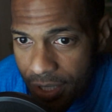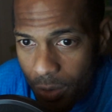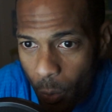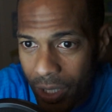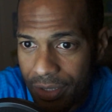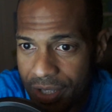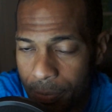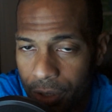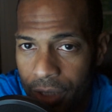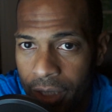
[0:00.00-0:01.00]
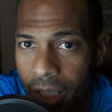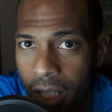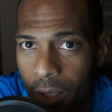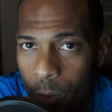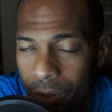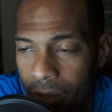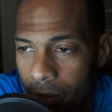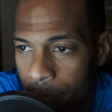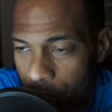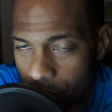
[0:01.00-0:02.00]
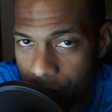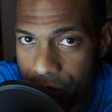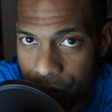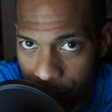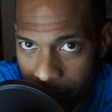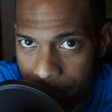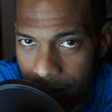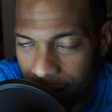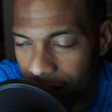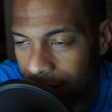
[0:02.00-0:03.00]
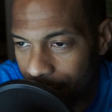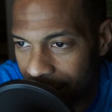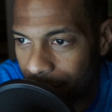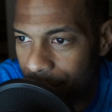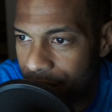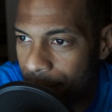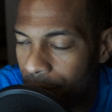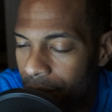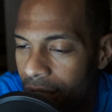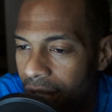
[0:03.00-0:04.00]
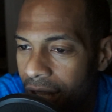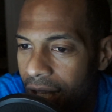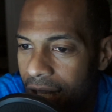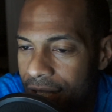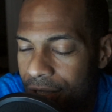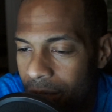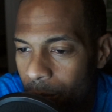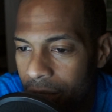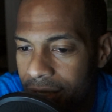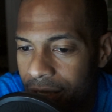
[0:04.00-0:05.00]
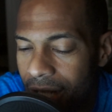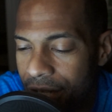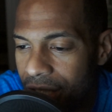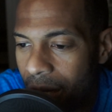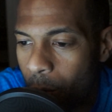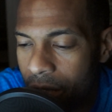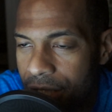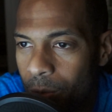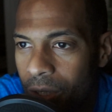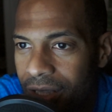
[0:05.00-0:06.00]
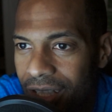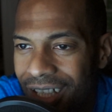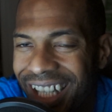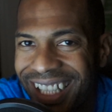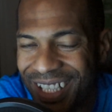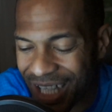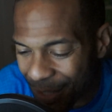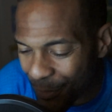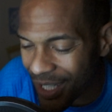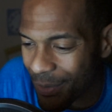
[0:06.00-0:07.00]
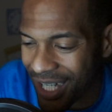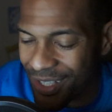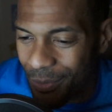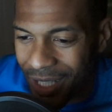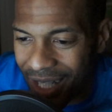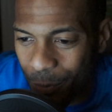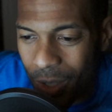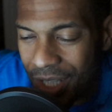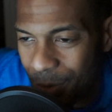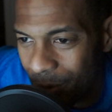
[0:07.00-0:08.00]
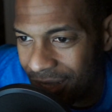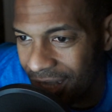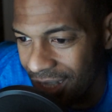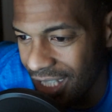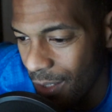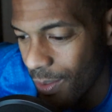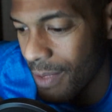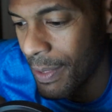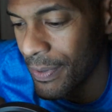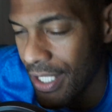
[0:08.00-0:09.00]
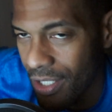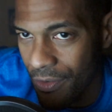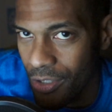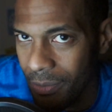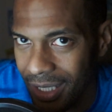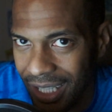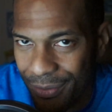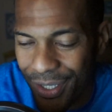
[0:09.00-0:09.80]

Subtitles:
Williamsburg, or Busch Gardens Europe, located in Williamsburg, I started working there. Actually, I wanted to work there. It's kind of funny when I wanted to work there because I wanted to be a police officer all my life.